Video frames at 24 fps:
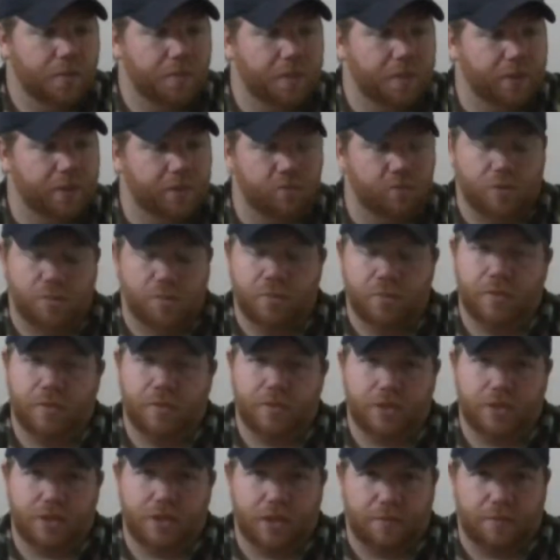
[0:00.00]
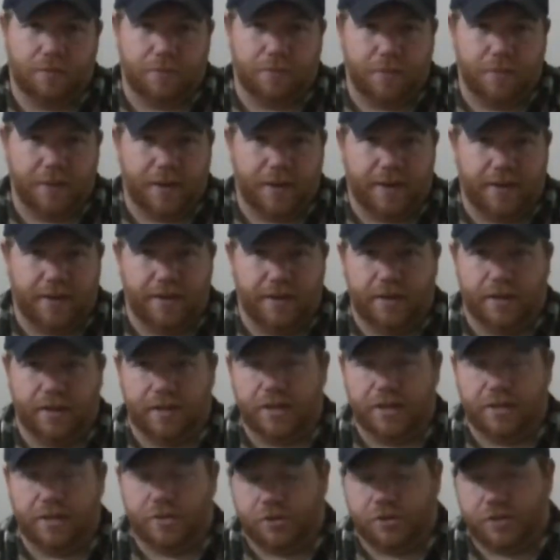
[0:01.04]
be able to remove yourself from the area,
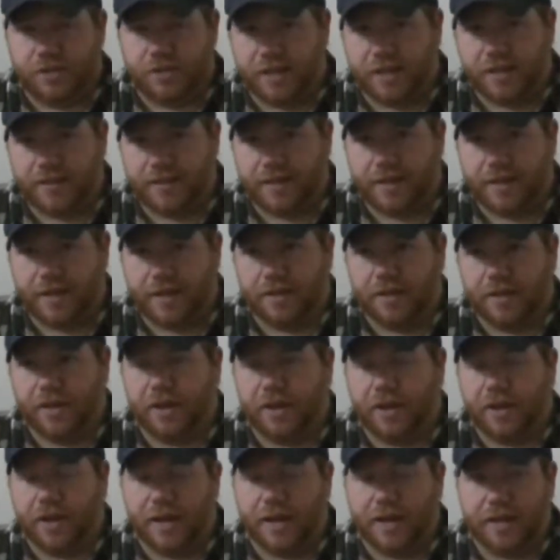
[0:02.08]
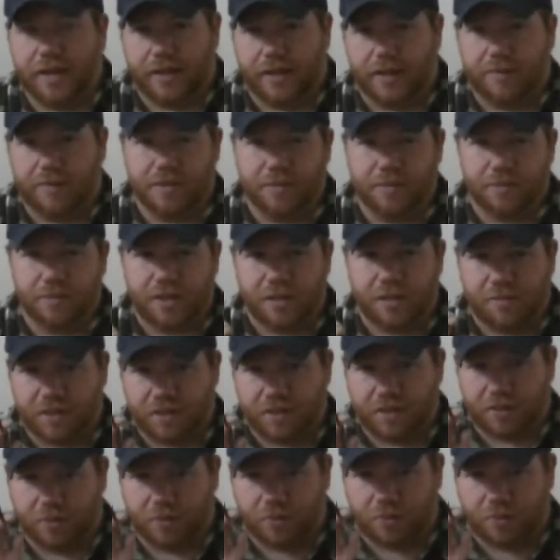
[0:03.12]
get your scent out of there, and it gives them something